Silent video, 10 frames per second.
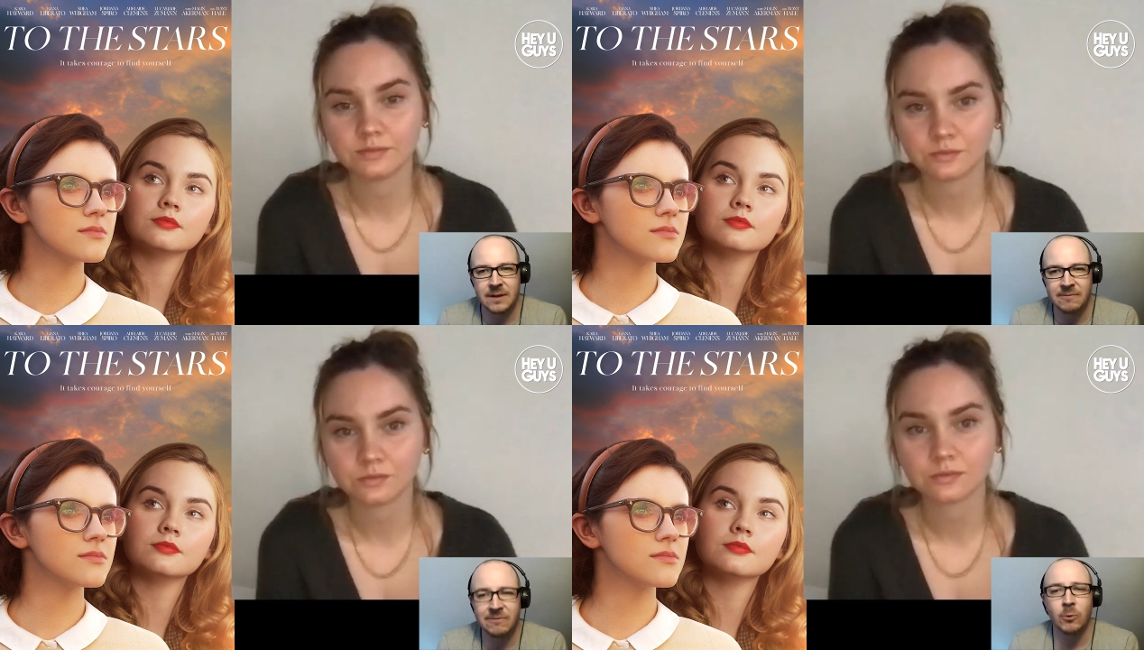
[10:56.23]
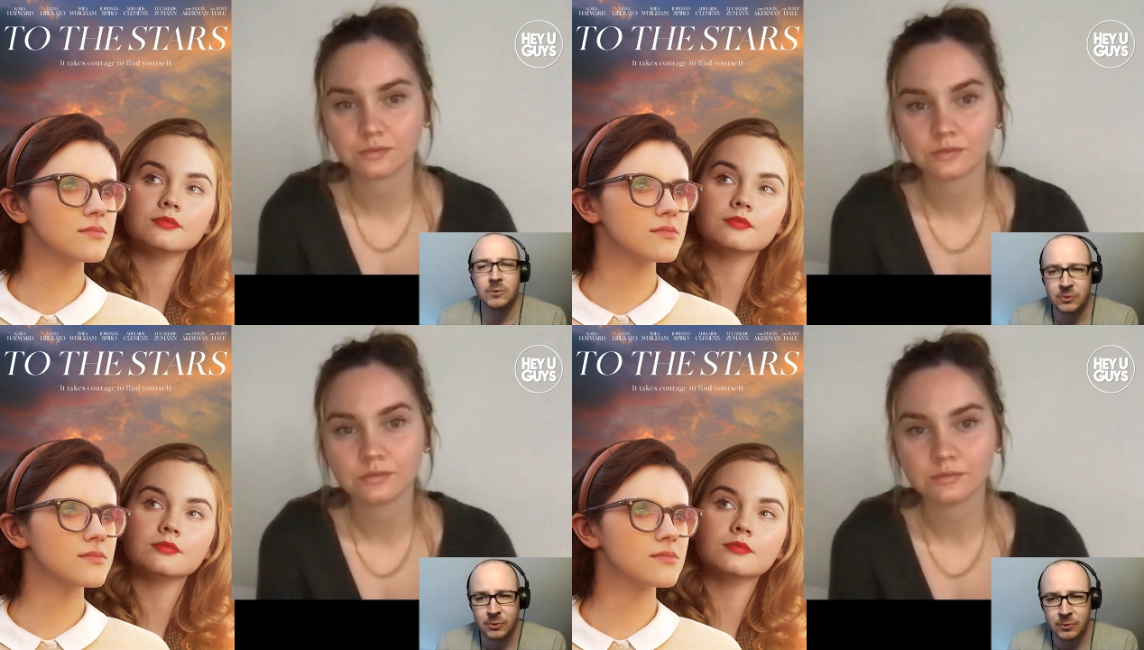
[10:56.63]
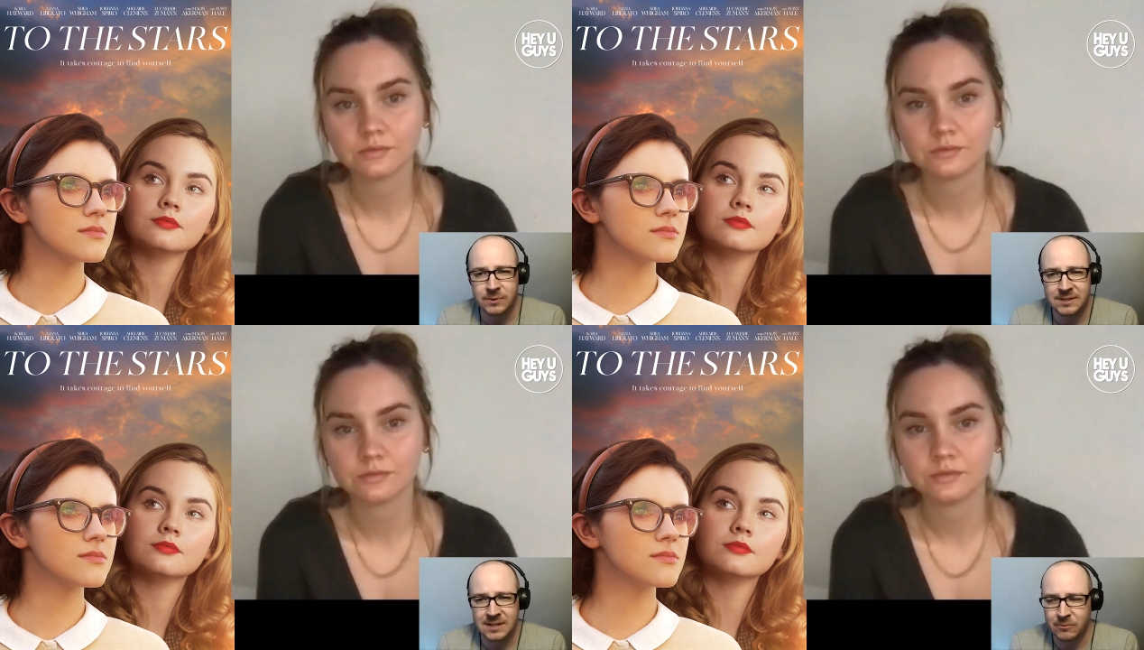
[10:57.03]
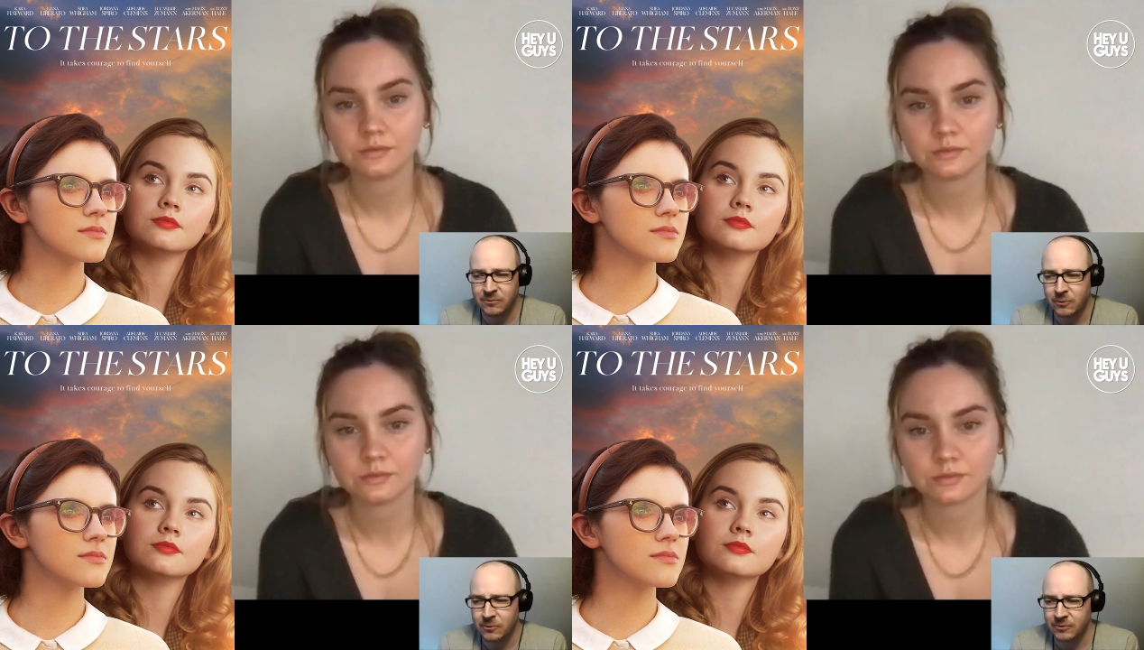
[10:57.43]
Speaker 1: and flaws and all, as I said
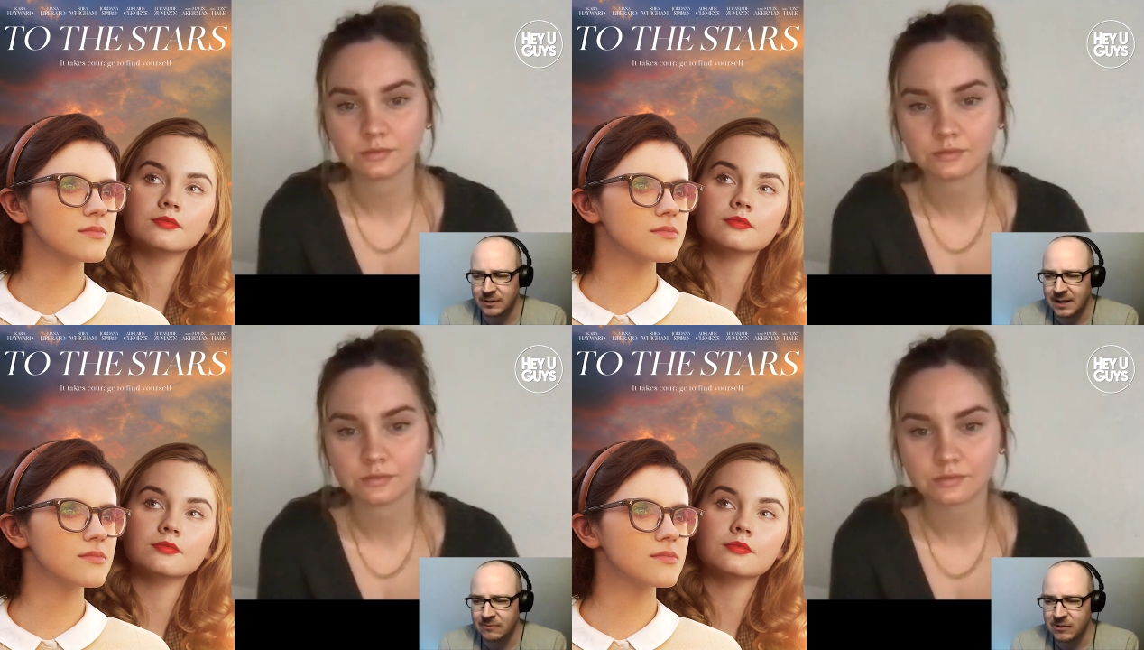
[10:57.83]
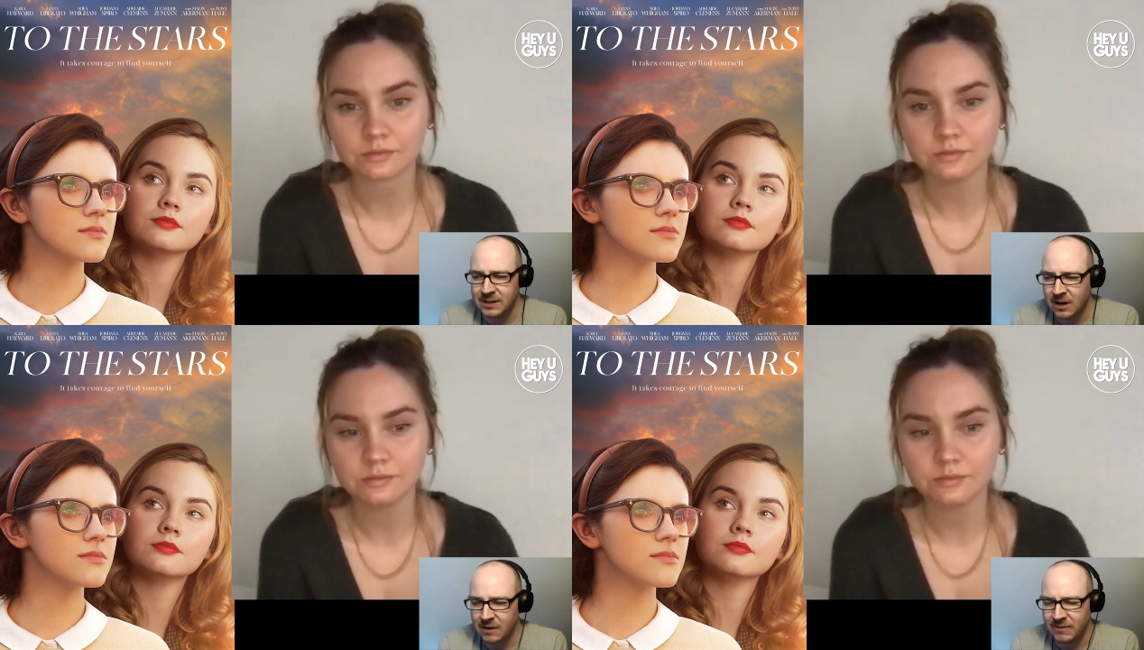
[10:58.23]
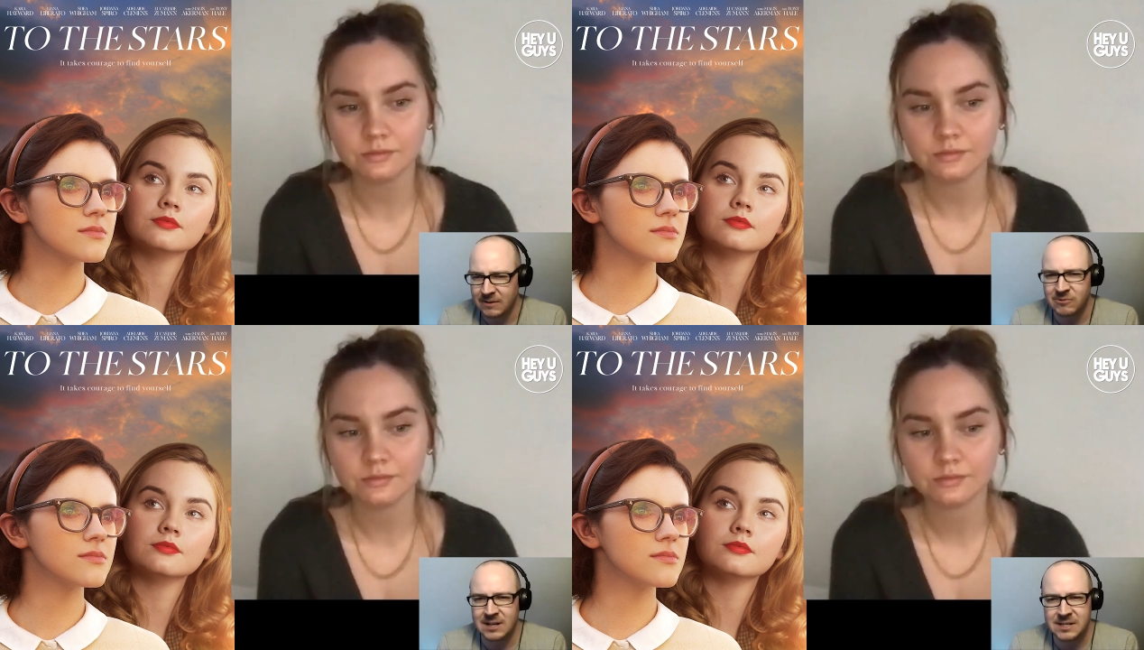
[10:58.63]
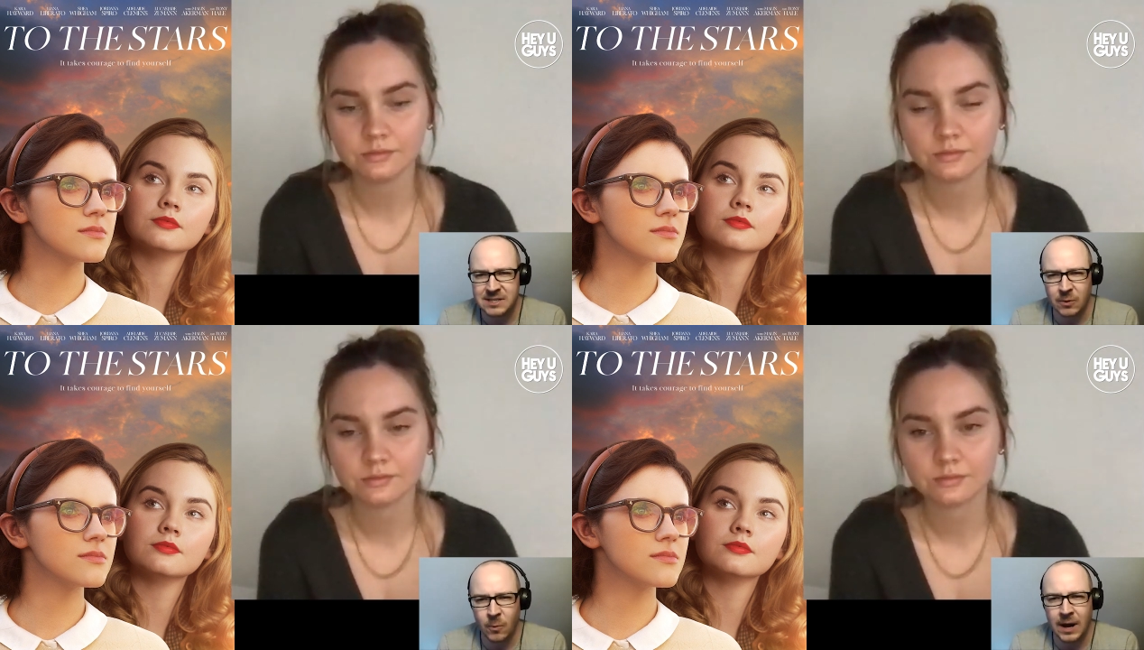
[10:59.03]
before, and and really kind of in a
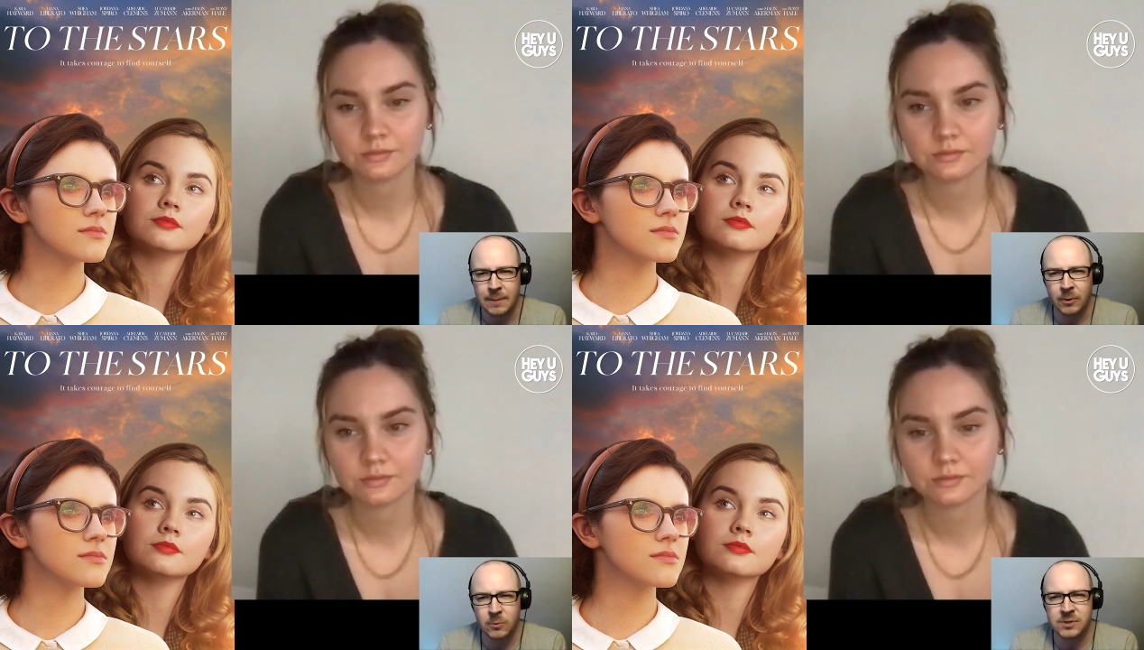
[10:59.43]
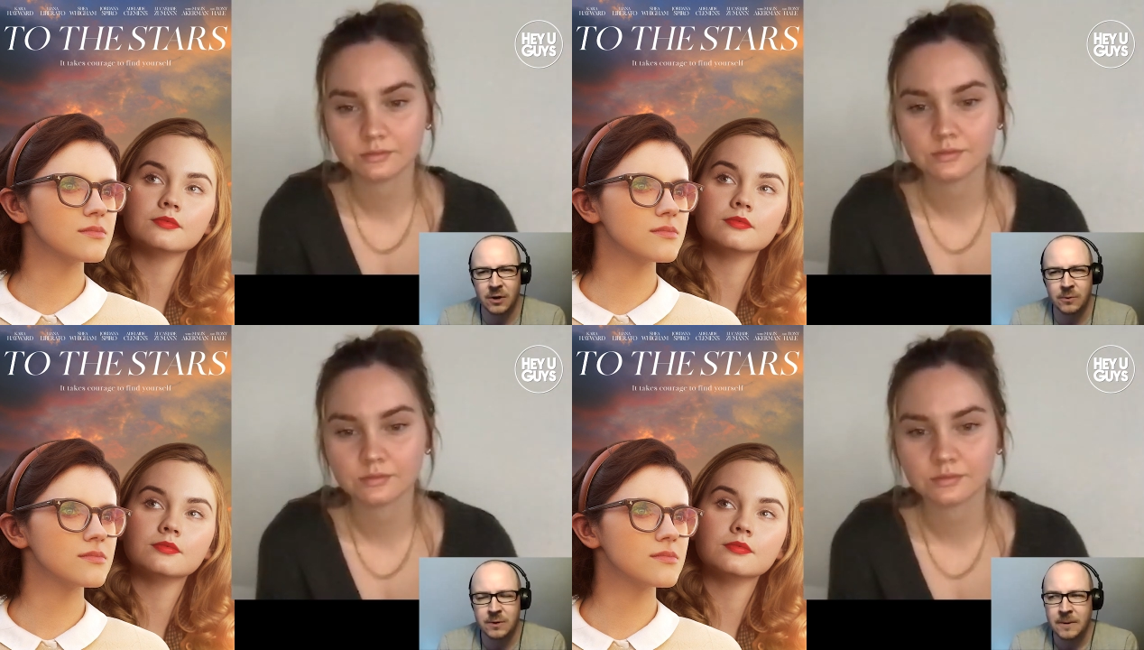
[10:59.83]
realistic way, but also